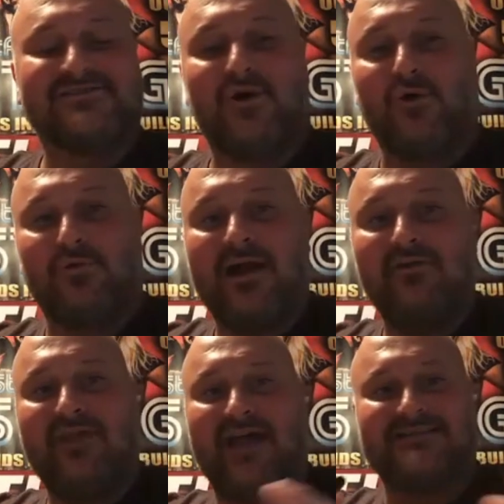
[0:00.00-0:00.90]
So around
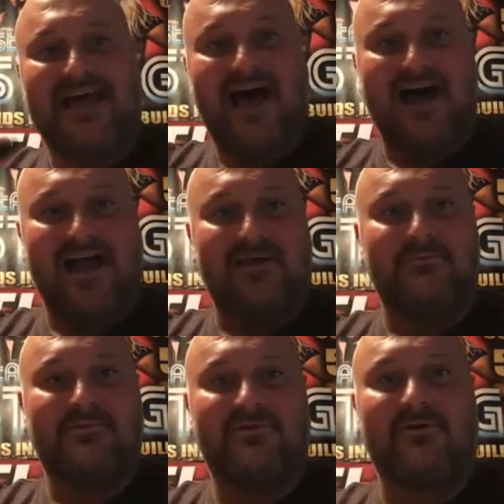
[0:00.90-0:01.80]
that
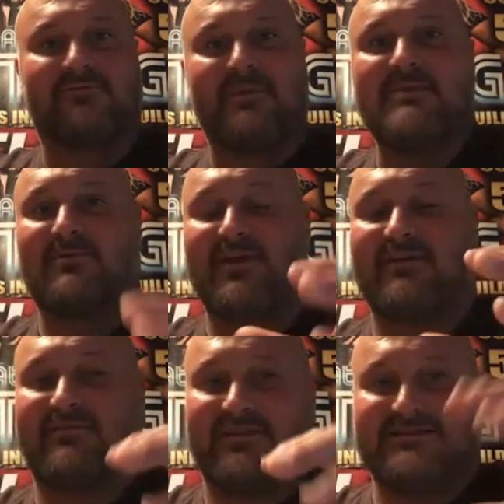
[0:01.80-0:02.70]
time, those people that
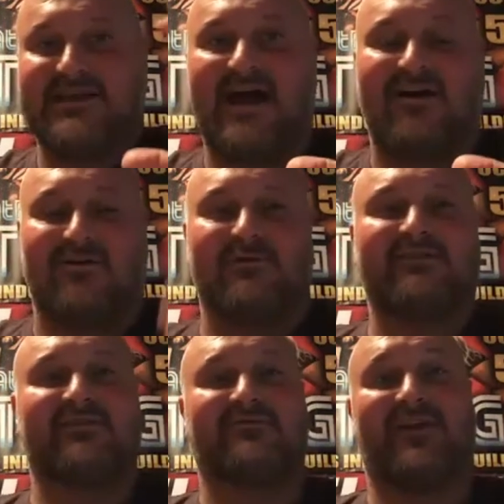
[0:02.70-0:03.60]
are these diehard
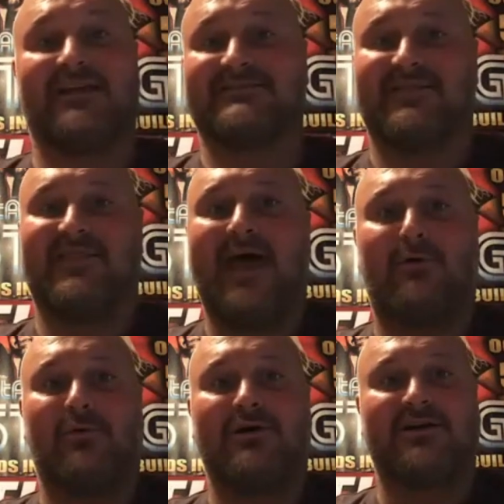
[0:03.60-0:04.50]
wrestling fans, that
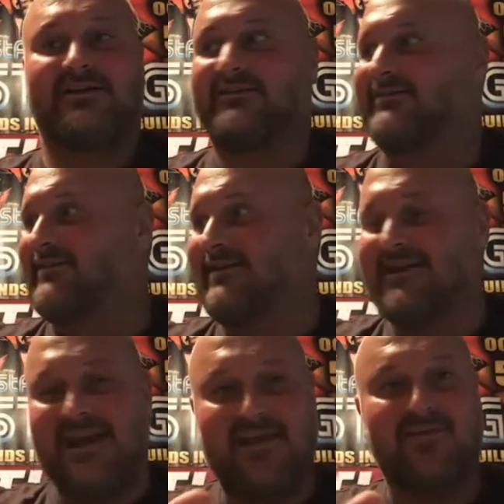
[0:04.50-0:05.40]
was
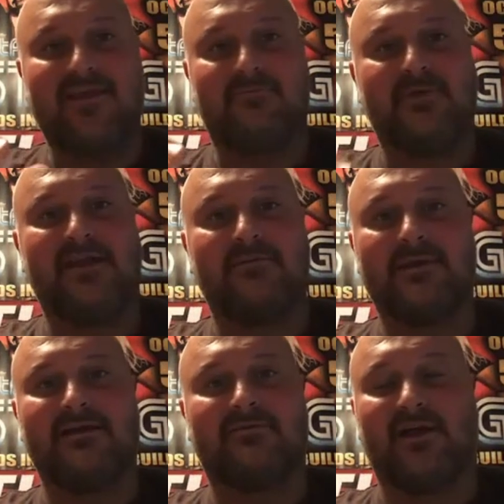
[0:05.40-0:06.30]
in the
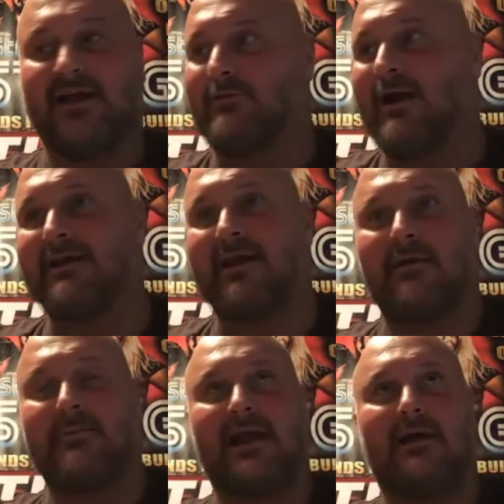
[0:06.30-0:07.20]
epitome of like right now. I
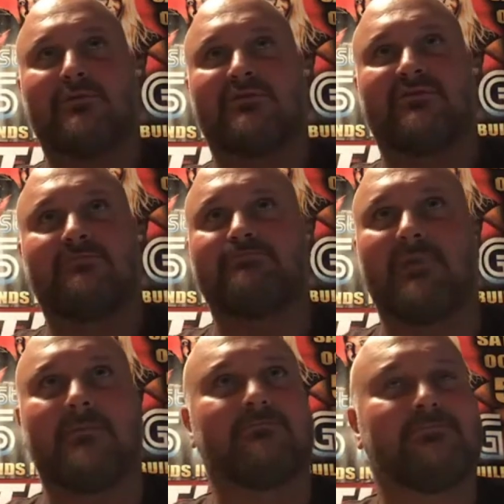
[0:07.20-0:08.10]
mean, I was
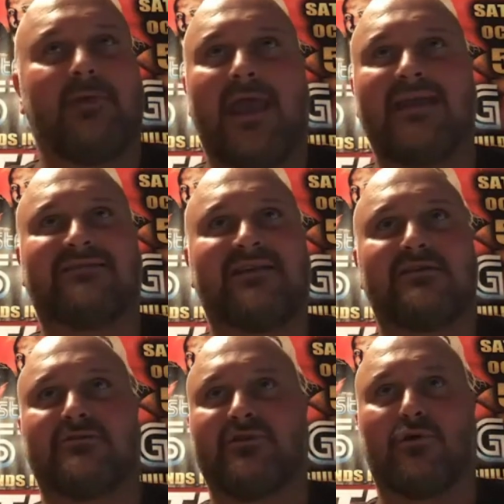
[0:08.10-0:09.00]
18
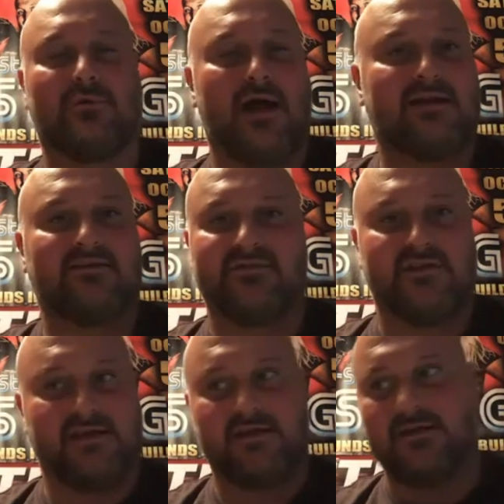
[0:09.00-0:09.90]
years old, right as
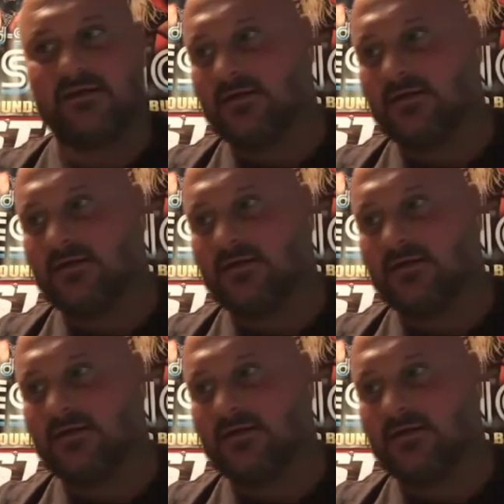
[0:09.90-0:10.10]
the